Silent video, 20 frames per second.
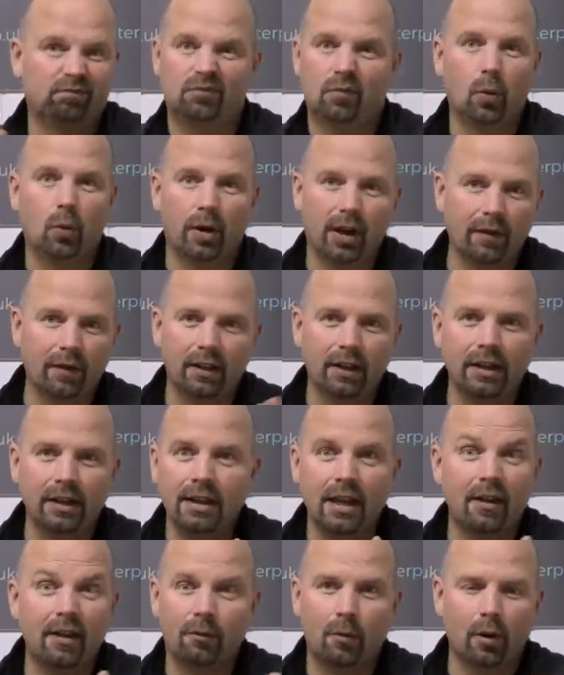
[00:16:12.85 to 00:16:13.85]
whatever,
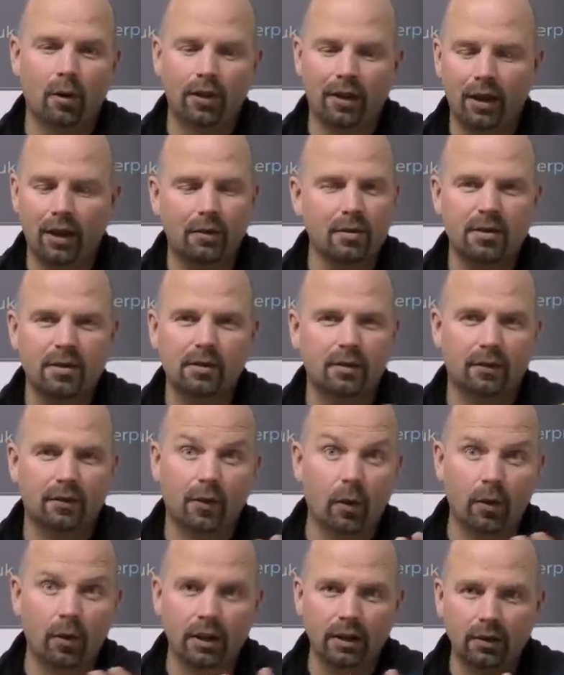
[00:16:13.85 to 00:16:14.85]
EF 1000 or
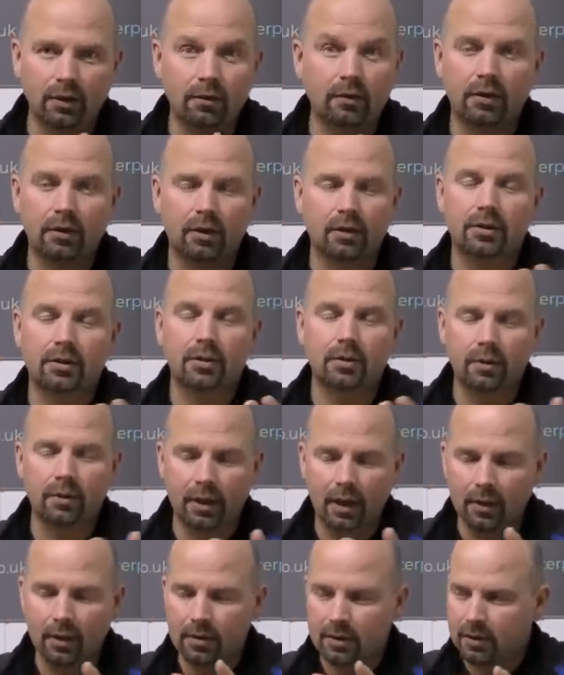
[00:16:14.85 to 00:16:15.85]
1400 or
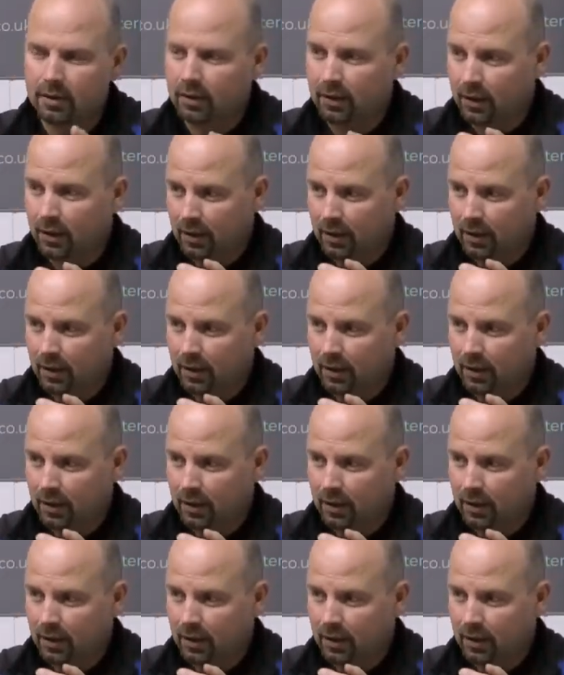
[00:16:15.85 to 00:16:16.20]
2000.